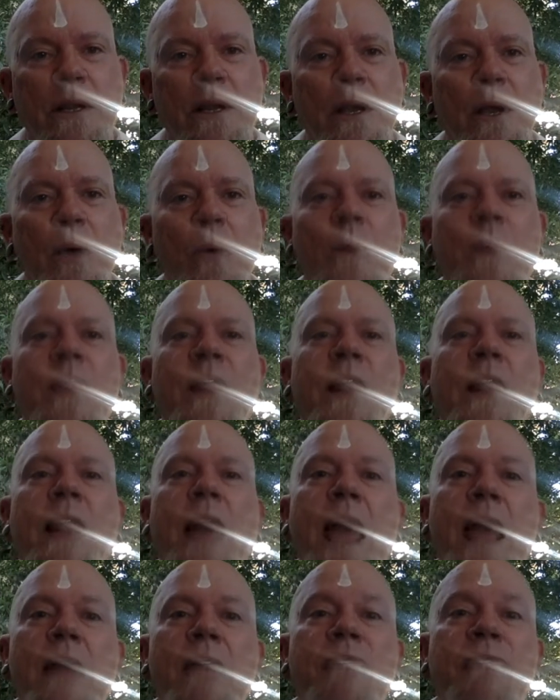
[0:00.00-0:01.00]
When the
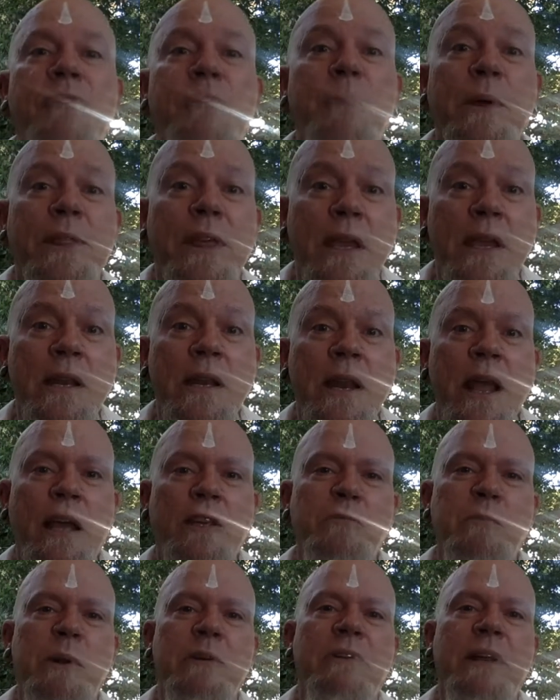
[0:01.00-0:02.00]
light from within has
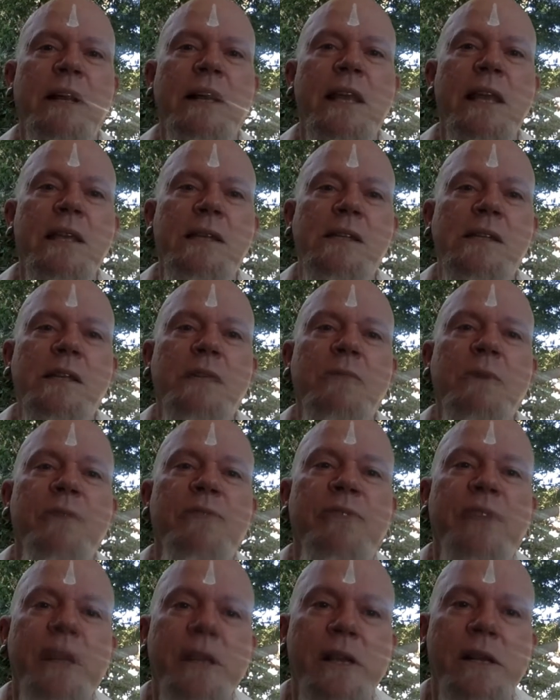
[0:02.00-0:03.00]
been released and
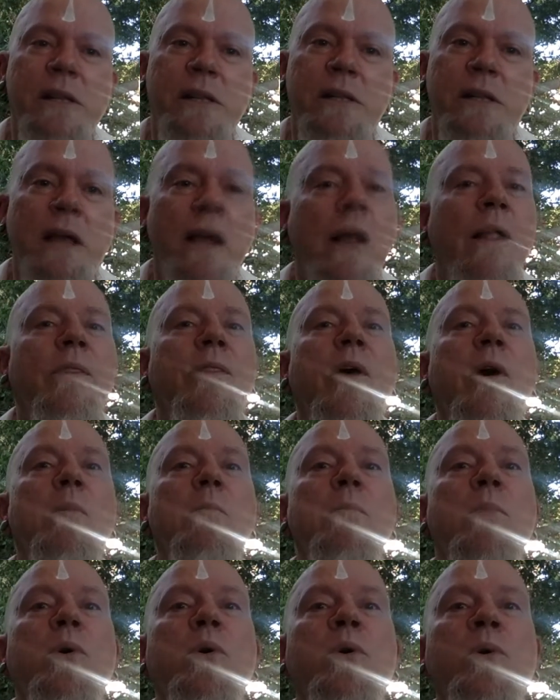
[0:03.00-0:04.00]
revealed, the
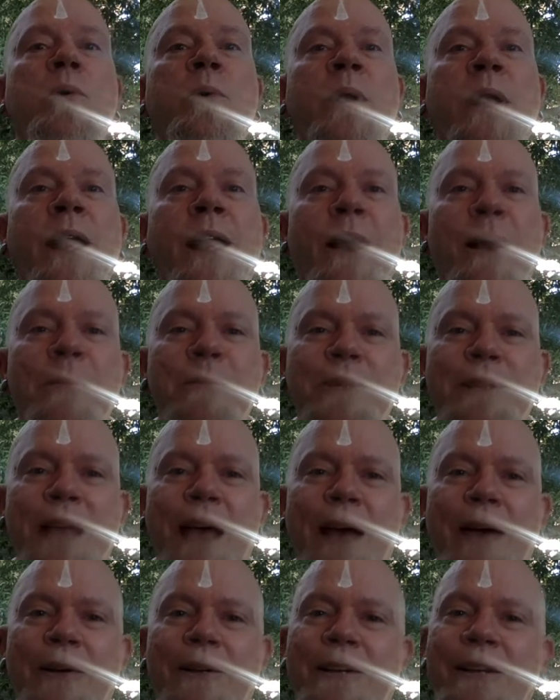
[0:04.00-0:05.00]
moon comes
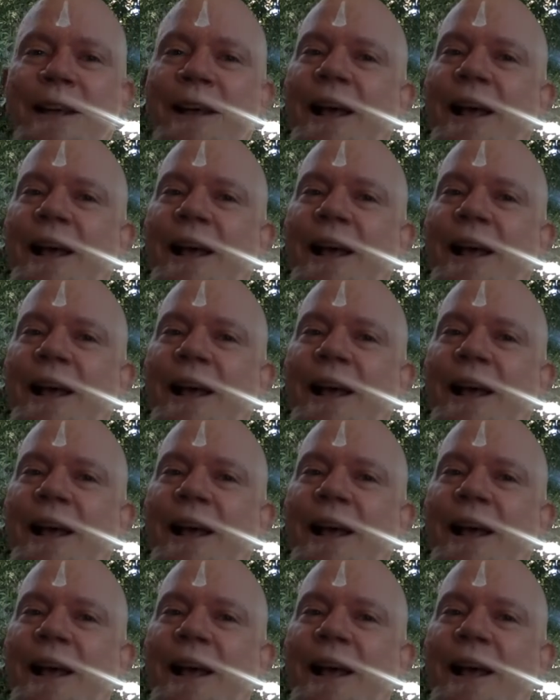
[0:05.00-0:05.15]
out.